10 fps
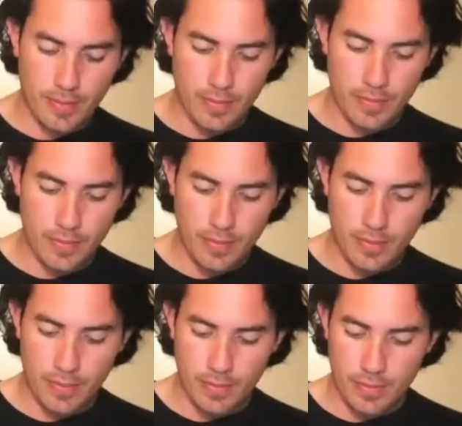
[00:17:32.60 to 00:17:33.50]

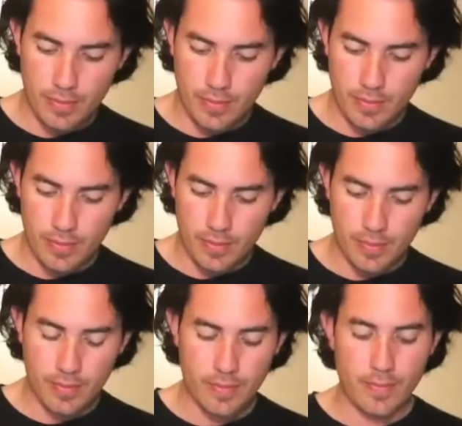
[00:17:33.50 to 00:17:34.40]

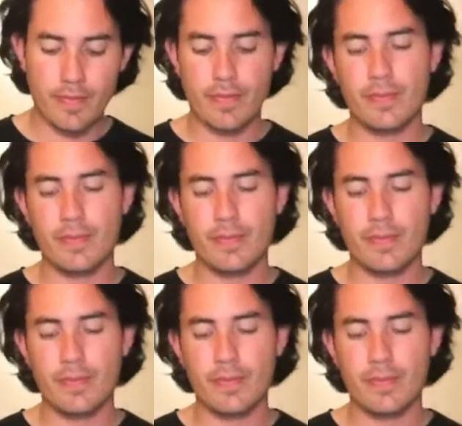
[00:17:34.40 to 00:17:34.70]
No one is speaking in this clip.